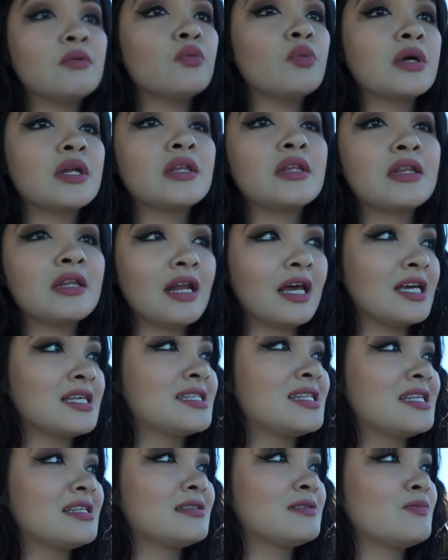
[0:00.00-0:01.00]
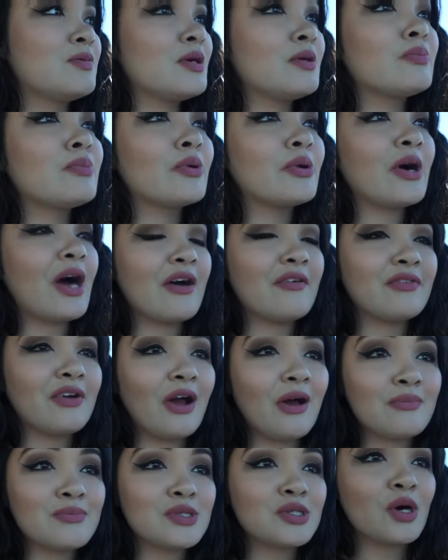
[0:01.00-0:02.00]
one of the nicest people
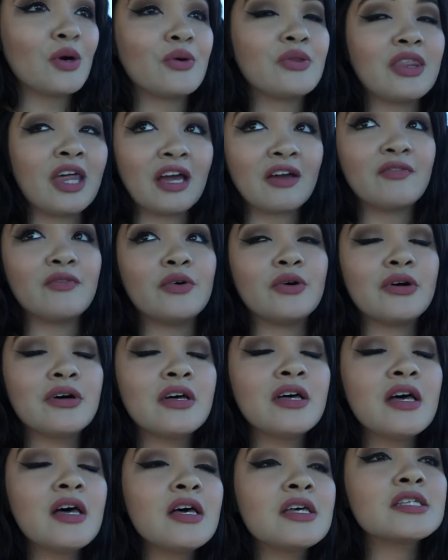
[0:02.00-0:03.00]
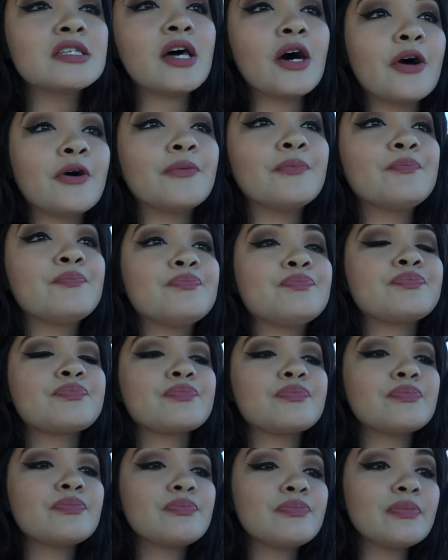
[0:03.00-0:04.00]
ever. I'm so thankful. So
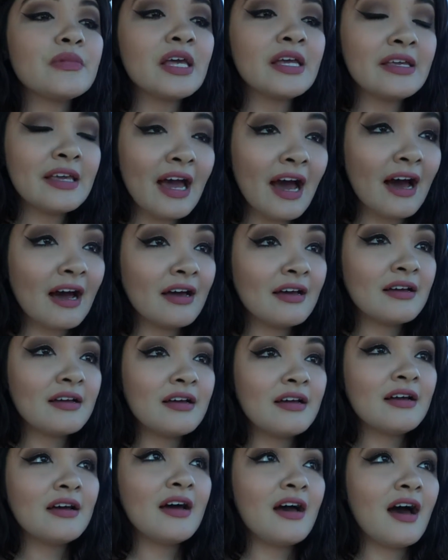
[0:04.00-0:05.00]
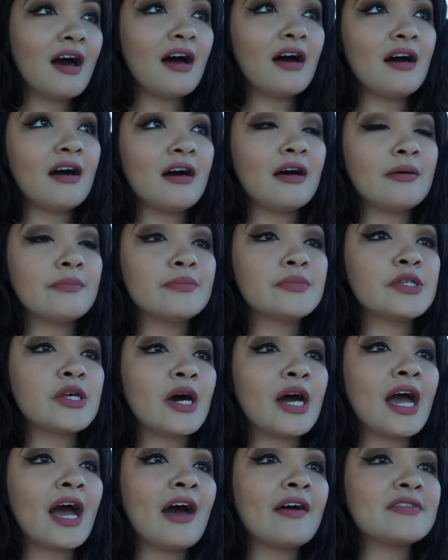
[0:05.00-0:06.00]
yeah, so
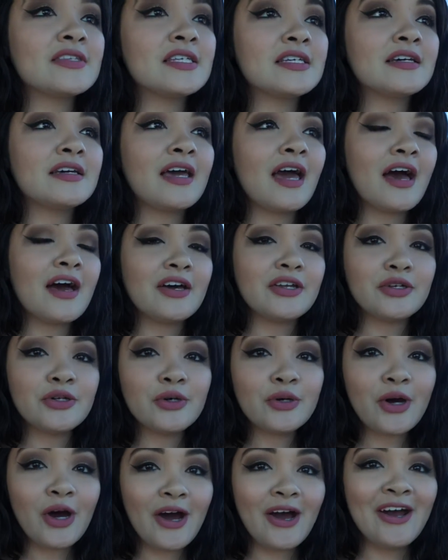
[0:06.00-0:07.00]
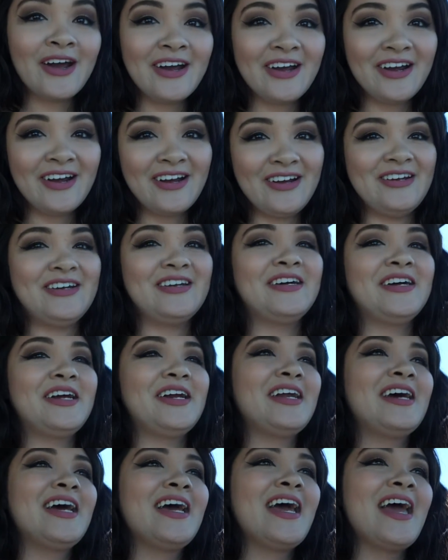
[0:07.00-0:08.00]
I have to get a new card.
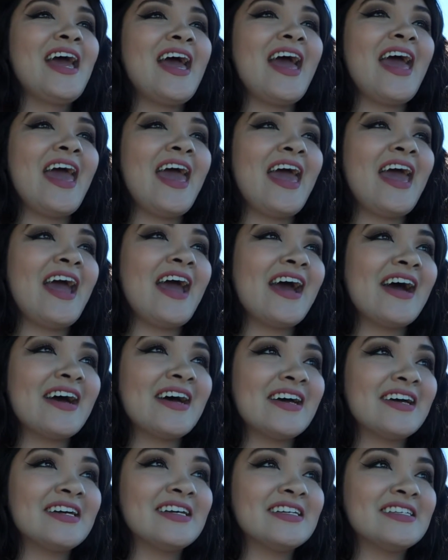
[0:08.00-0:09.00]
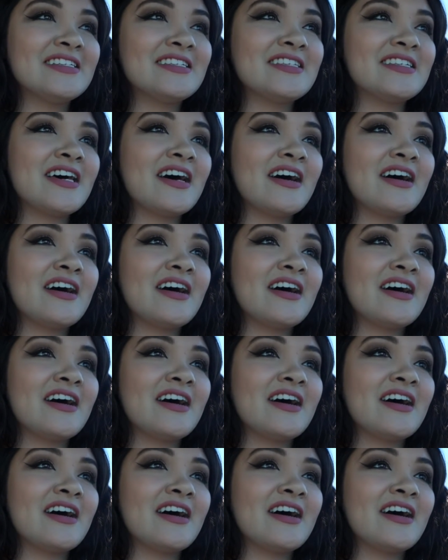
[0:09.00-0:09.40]
And